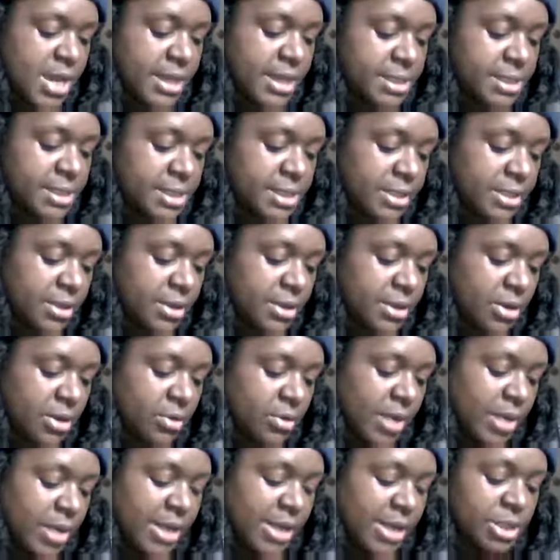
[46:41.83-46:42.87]
and it's,
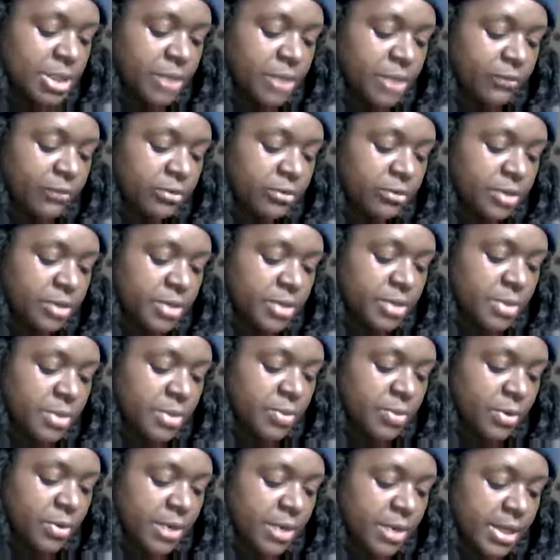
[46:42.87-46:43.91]
I don't
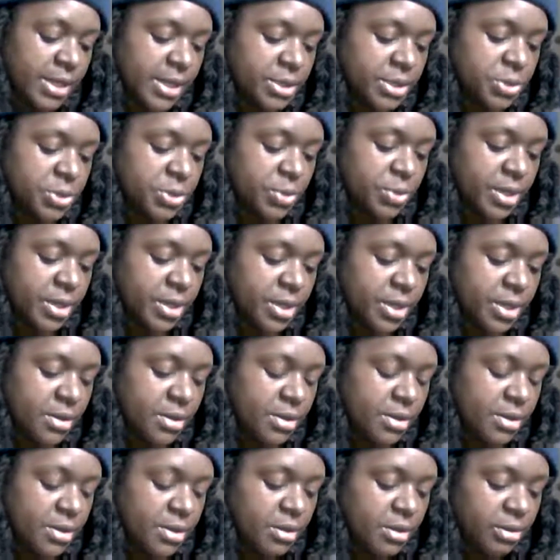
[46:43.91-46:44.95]
get me wrong, I
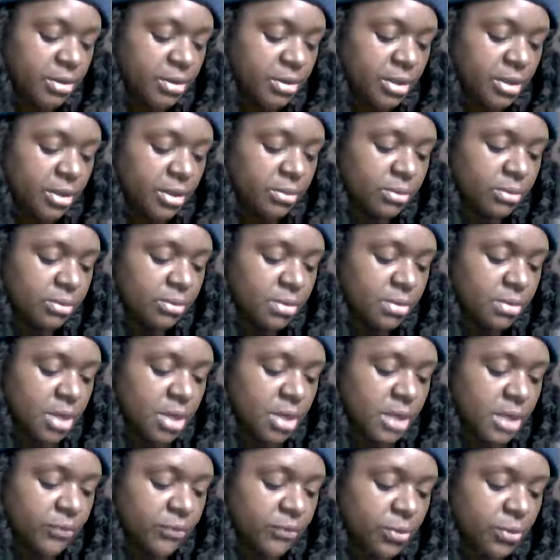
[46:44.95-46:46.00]
enjoy, you know,
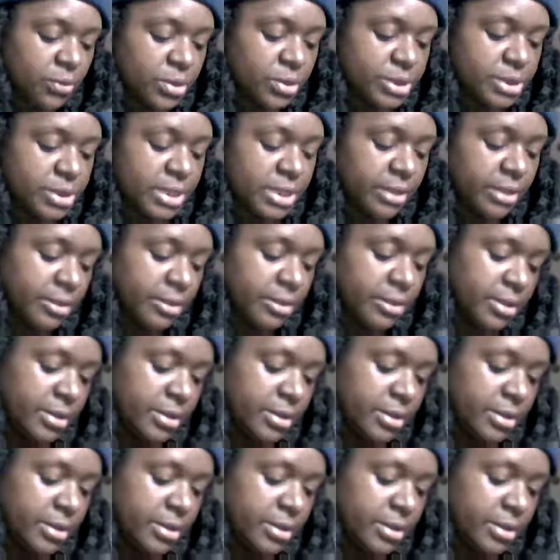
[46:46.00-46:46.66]
of course,